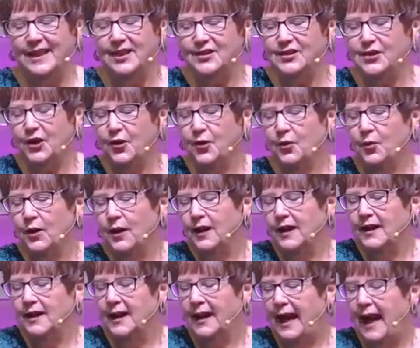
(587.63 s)
So
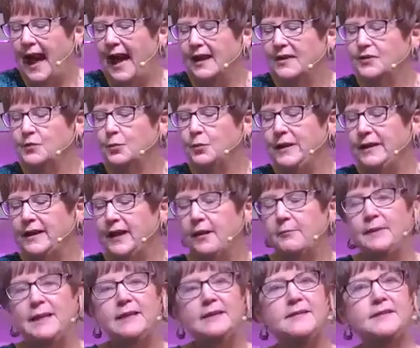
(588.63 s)
as we
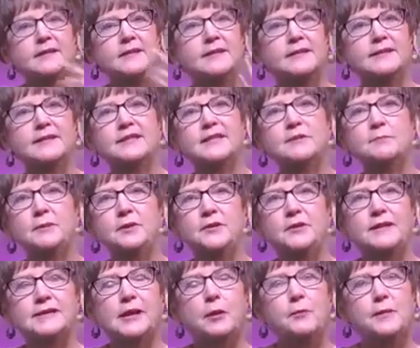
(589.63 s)
come into this
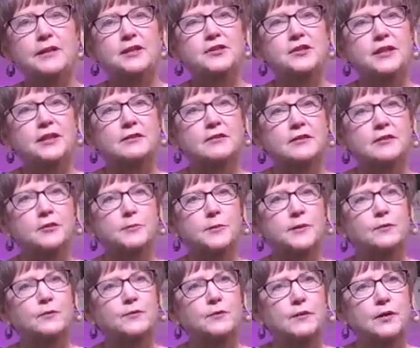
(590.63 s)
experience, I want to share a little
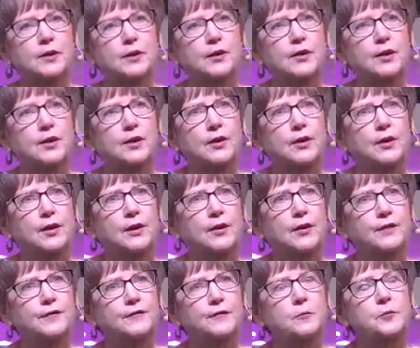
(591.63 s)
bit
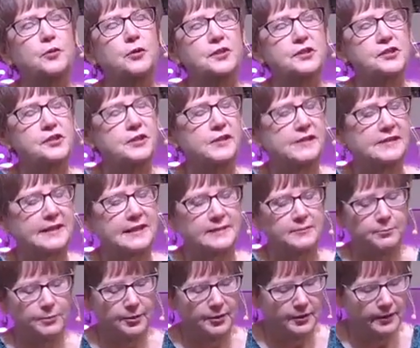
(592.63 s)
from Christian
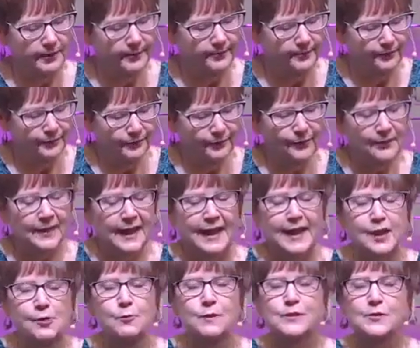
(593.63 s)
Sundberg.
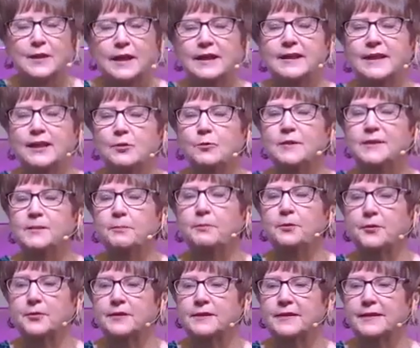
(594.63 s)
He is
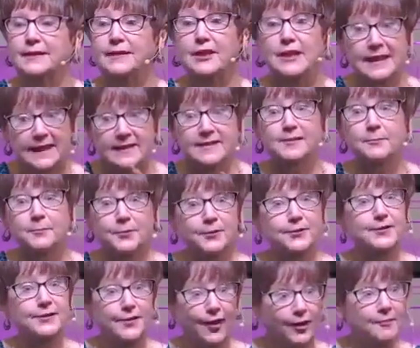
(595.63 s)
a
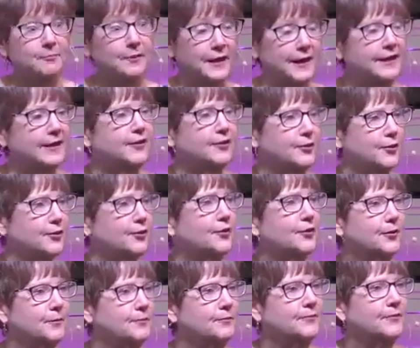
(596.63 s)
person on planet
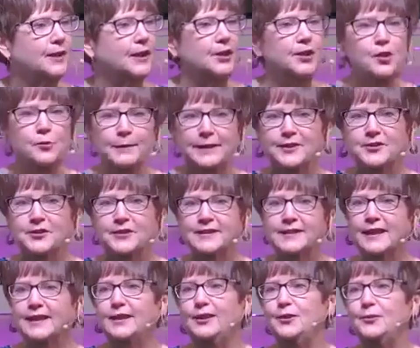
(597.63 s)
Earth, human just
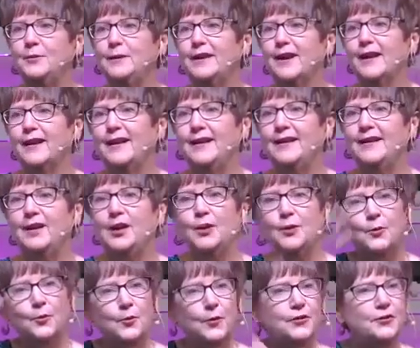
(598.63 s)
like you and I,
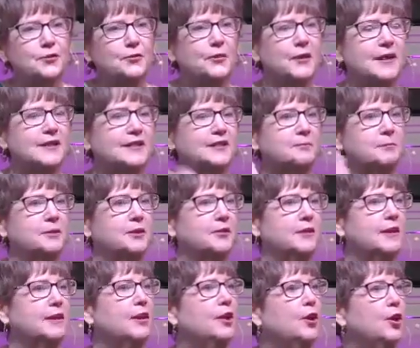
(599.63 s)
with the Christ
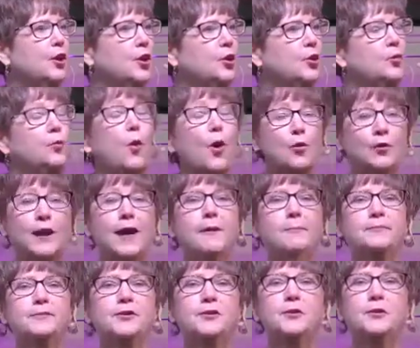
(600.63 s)
Spirit, who woke
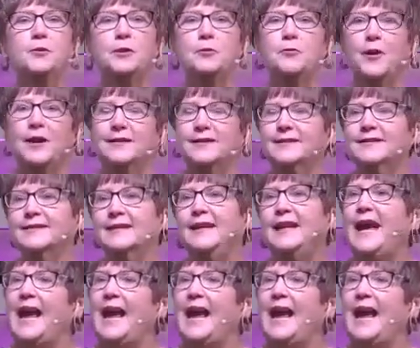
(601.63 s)
up to who he was